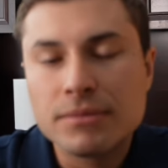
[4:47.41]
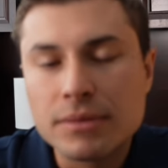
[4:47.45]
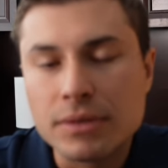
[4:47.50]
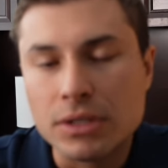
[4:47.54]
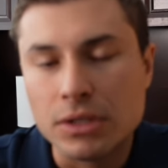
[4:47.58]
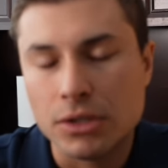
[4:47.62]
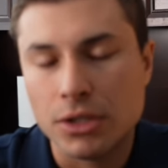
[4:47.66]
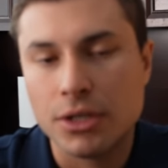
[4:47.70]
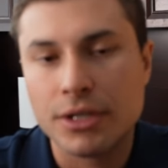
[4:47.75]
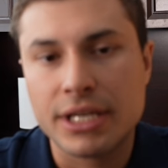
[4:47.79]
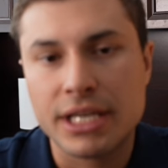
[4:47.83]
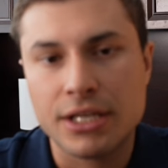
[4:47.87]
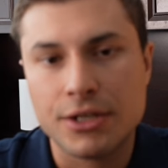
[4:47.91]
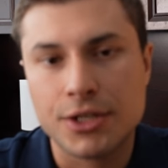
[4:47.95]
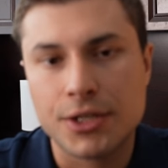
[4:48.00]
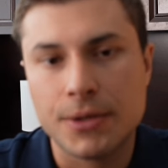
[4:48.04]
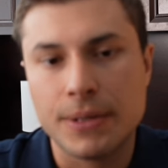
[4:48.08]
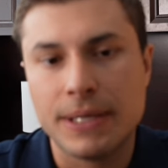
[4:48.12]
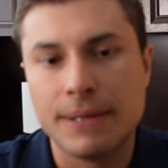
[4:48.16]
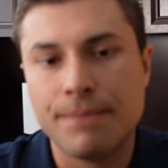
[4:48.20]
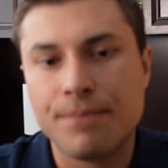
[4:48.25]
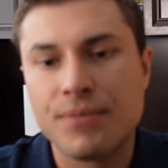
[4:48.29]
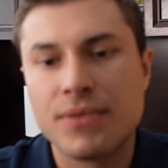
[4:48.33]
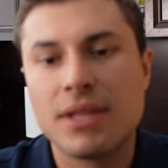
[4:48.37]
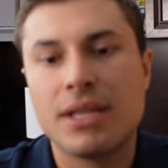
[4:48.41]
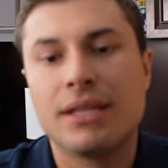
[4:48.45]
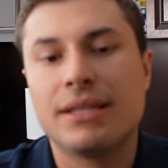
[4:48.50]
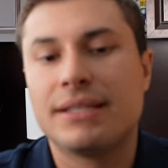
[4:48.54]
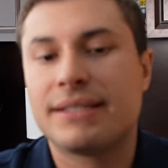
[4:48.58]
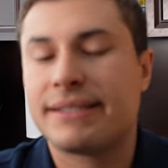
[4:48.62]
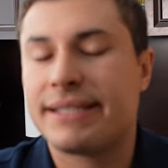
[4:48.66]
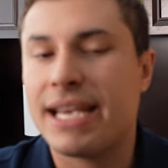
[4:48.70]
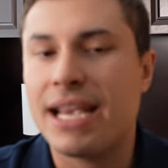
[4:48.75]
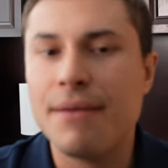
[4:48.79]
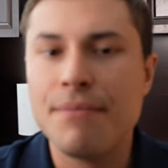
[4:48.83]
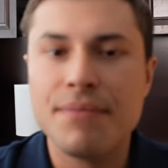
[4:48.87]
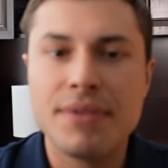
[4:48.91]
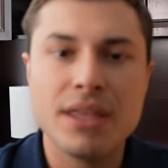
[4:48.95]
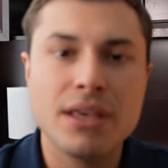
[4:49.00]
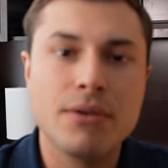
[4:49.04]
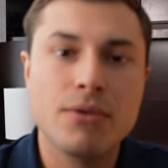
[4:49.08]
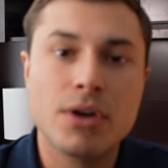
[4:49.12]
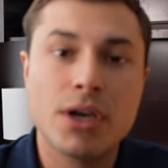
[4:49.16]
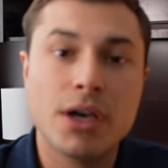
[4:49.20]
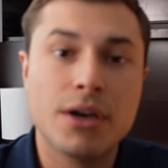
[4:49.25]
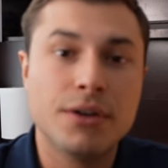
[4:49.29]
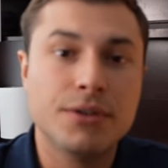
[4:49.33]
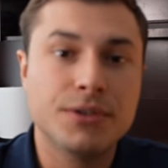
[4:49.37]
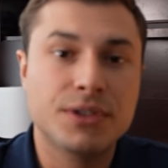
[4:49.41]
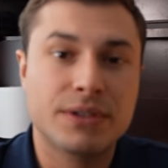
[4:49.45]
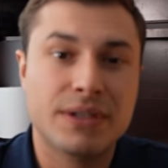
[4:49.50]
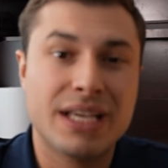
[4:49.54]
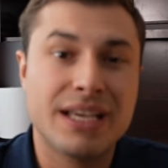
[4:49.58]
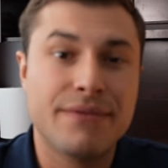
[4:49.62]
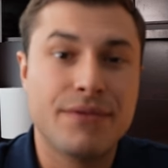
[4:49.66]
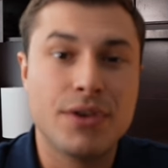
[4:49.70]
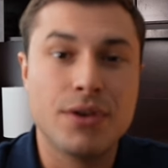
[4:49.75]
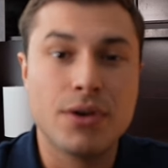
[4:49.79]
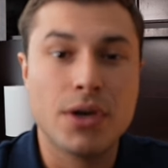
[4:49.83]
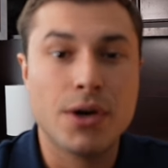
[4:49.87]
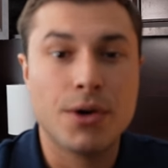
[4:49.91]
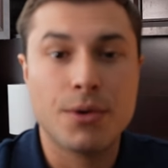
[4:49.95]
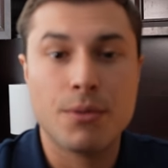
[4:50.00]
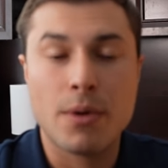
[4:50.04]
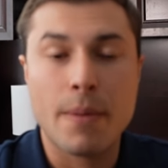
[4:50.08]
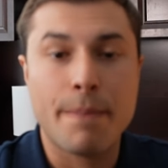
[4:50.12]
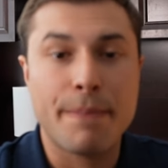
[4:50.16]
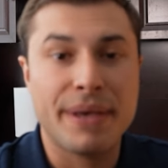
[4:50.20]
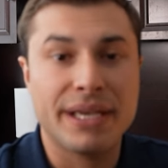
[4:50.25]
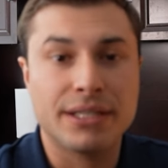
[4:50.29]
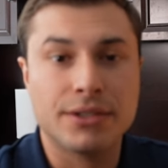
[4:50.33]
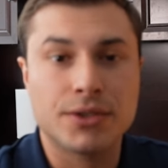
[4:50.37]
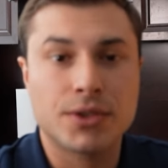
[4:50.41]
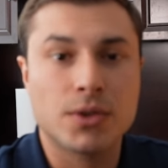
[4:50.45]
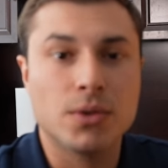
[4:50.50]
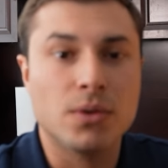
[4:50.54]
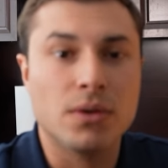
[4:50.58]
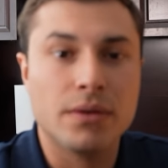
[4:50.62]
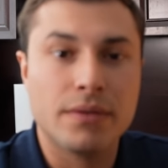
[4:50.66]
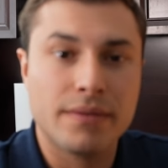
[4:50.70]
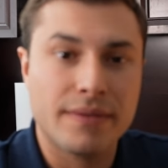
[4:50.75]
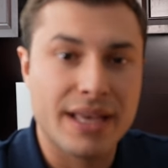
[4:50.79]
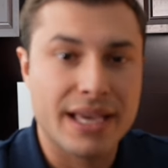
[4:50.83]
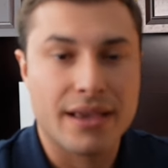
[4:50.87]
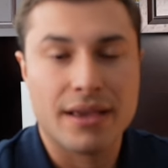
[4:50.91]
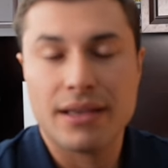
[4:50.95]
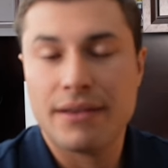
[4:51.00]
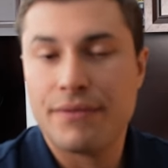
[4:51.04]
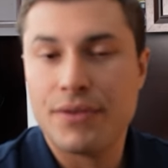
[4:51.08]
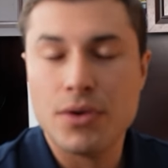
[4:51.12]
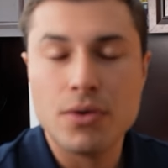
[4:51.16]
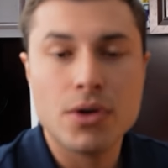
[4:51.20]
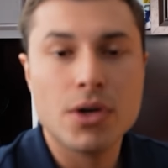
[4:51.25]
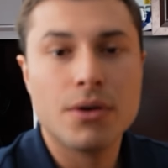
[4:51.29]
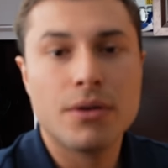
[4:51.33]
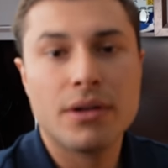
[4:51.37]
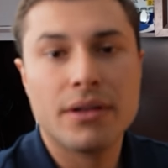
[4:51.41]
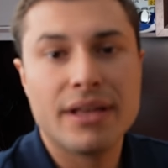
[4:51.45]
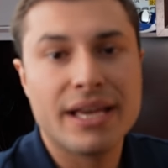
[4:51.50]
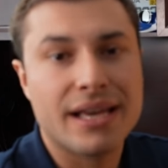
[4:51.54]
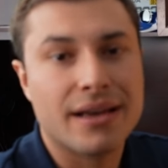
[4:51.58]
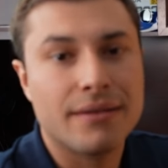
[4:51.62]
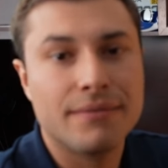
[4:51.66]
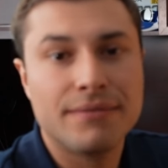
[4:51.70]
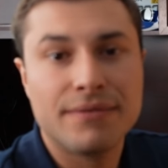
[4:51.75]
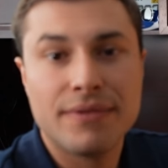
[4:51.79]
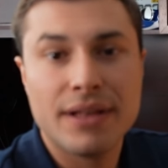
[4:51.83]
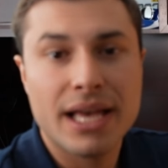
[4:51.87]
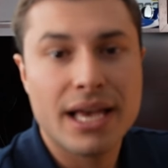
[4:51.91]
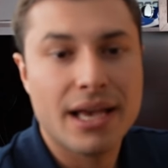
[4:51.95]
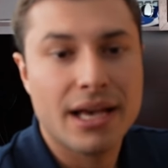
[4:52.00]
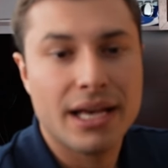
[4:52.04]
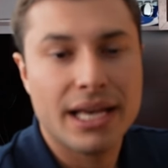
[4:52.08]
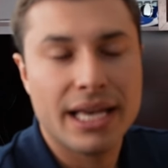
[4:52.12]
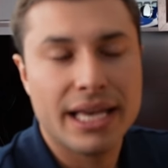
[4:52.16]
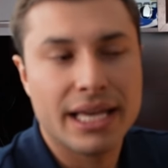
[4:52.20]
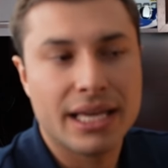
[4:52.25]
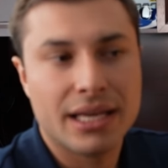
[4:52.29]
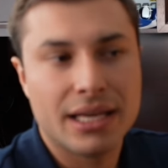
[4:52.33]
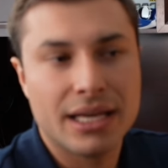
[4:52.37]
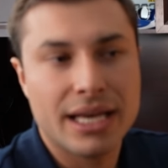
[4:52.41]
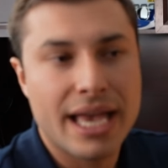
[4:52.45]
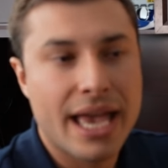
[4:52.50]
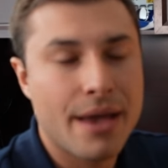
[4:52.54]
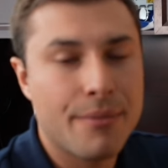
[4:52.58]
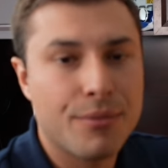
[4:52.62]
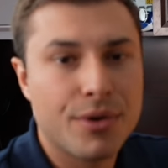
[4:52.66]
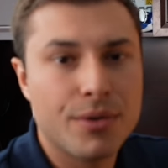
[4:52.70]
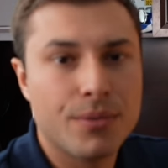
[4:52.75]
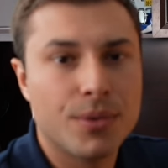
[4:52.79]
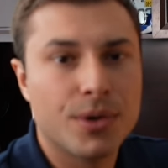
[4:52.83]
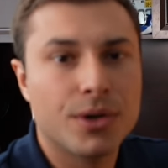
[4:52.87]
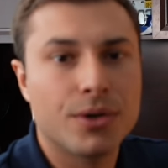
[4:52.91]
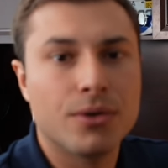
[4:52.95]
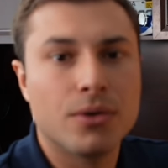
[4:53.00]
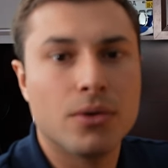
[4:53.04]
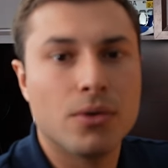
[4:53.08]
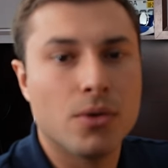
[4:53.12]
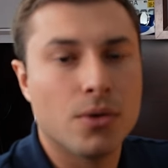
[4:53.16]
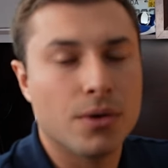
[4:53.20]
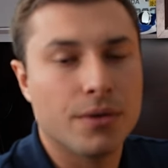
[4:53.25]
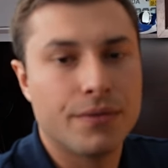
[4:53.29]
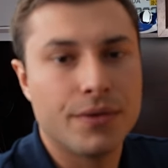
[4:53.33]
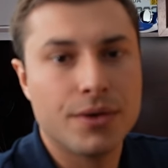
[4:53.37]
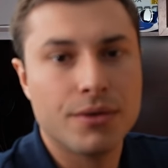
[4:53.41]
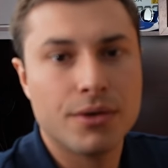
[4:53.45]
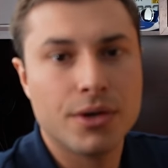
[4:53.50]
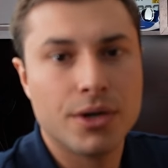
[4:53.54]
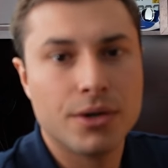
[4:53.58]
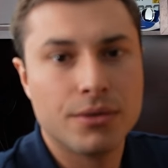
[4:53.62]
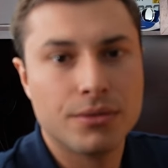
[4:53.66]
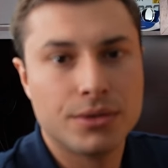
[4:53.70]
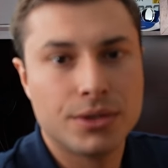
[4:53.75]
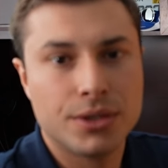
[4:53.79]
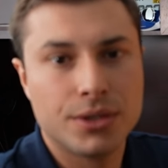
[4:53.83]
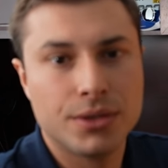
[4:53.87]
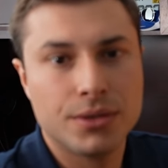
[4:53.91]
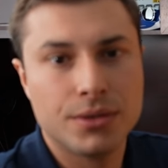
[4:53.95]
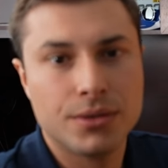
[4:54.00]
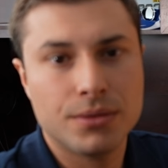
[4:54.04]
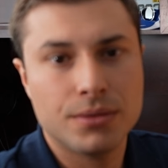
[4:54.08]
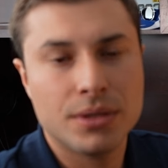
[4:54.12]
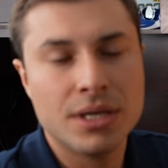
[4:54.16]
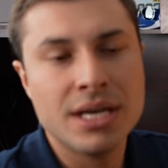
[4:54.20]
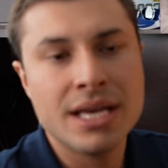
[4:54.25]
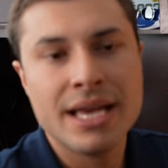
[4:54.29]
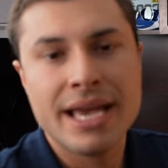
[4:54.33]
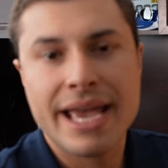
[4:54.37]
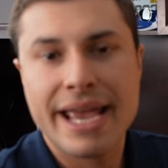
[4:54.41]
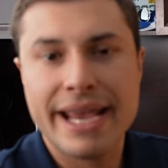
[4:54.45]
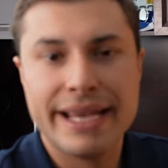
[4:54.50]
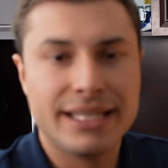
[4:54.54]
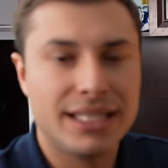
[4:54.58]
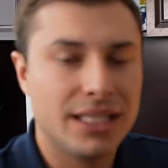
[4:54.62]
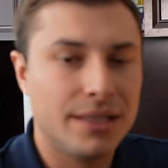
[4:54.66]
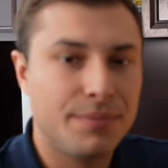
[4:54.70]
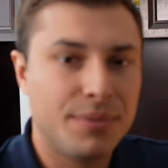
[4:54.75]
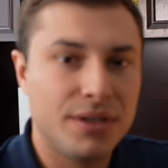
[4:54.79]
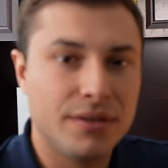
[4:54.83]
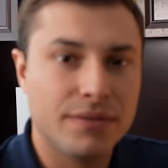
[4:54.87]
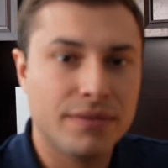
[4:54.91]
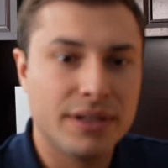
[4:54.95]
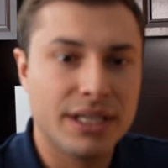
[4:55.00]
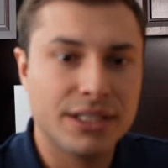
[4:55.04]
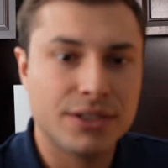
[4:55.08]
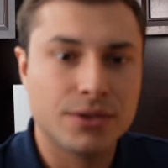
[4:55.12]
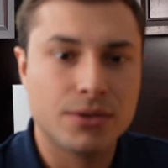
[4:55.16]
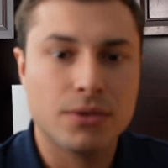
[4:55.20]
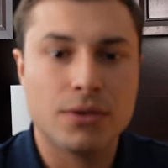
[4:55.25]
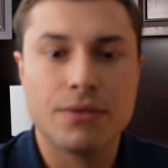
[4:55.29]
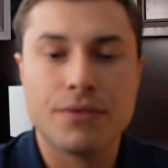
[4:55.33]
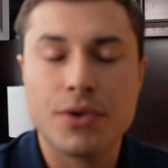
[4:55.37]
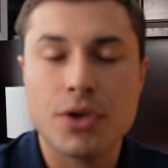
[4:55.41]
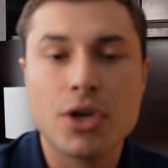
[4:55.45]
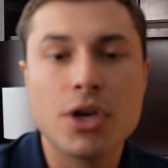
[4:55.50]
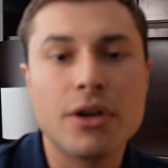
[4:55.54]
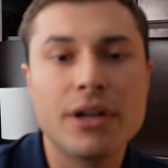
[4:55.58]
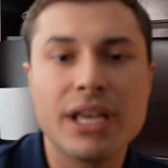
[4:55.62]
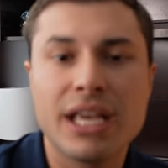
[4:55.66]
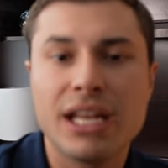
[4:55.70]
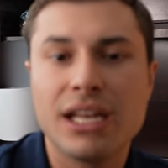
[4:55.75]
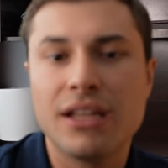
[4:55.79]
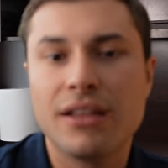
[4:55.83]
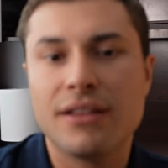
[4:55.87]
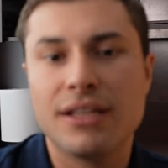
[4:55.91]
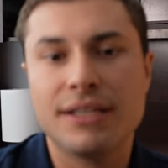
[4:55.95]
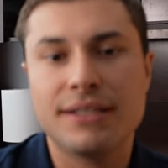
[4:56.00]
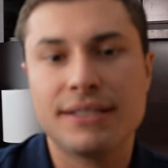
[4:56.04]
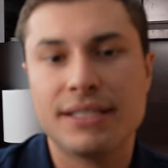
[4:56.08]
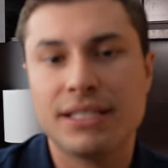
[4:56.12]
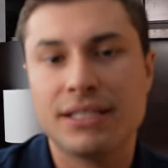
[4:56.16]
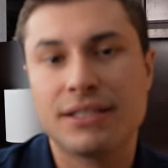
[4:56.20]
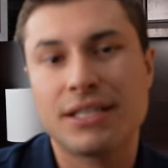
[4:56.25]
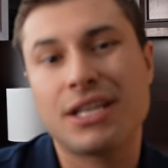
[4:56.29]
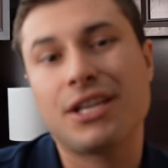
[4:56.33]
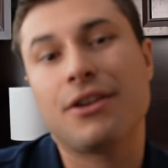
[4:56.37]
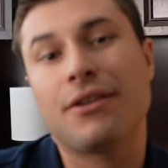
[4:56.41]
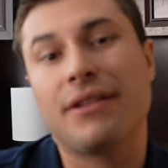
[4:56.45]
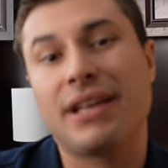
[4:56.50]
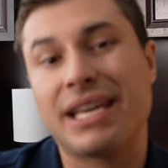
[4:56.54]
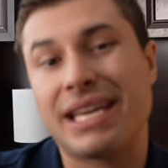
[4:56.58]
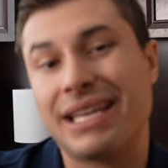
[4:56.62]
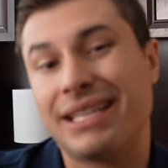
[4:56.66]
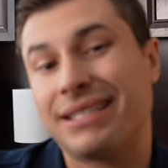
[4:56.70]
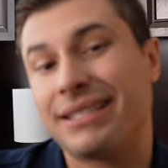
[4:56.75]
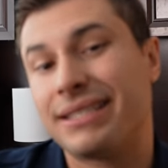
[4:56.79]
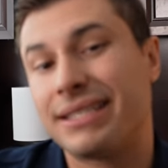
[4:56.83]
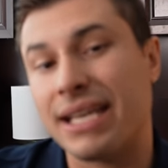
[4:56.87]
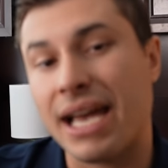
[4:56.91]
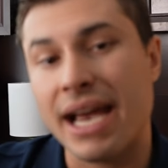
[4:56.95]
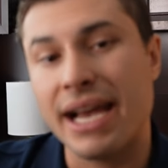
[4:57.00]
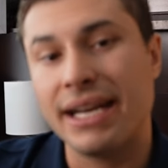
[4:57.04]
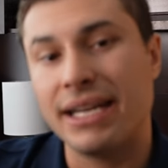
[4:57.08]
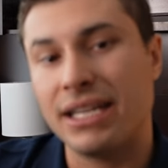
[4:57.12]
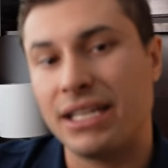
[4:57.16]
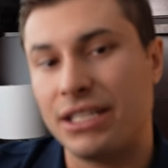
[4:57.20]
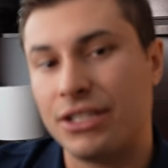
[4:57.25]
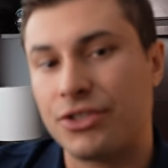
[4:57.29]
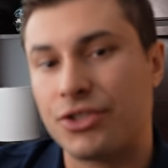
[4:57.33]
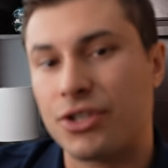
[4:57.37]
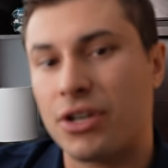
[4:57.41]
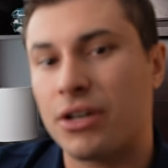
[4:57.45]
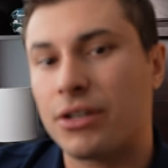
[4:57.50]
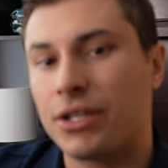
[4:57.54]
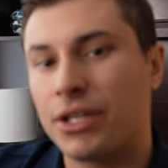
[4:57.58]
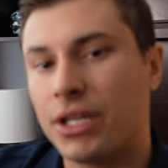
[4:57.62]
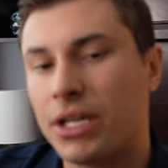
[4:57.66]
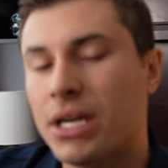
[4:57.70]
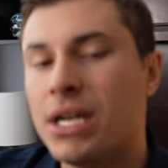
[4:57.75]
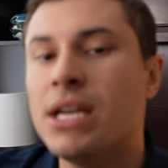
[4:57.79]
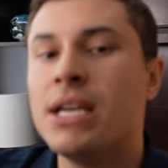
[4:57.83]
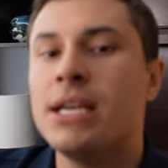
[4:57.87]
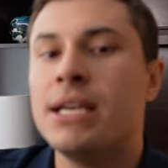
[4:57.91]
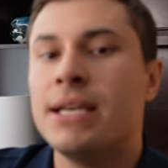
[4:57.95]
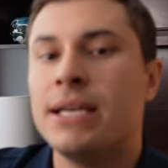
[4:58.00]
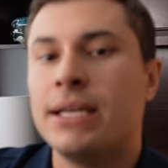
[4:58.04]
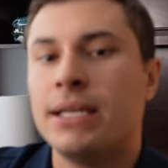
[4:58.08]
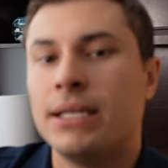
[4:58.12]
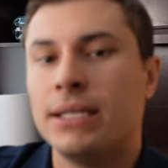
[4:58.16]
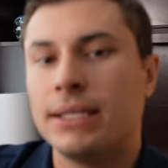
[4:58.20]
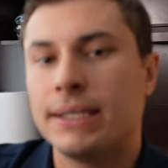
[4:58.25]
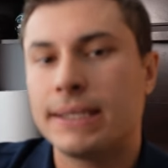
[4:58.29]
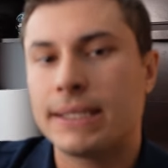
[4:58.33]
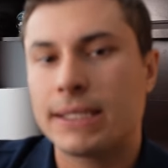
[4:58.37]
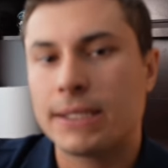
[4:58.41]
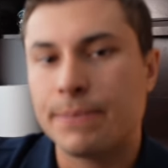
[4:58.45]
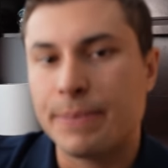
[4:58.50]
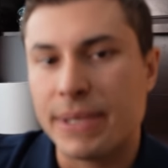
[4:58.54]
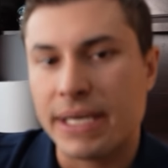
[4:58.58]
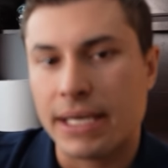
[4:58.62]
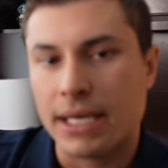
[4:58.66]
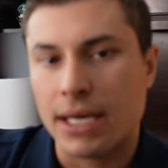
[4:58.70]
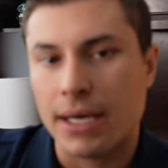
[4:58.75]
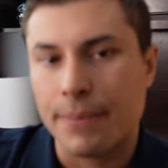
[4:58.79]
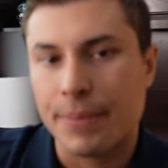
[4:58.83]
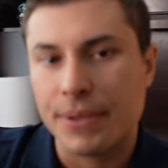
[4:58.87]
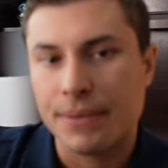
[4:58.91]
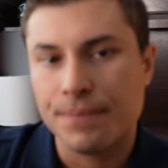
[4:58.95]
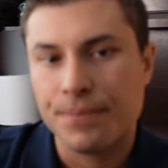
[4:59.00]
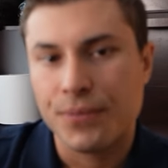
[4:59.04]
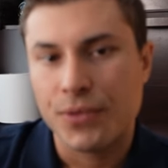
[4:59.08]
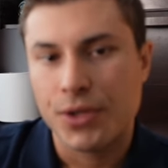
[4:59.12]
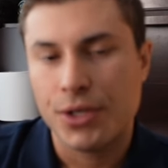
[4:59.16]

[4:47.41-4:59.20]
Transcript: Look into it. Same thing goes if you go to a big school. Like if you go to like Embry-Riddle, or if you go to ATP flight school, if you go to any of these things that you're like assigned an instructor, speak up.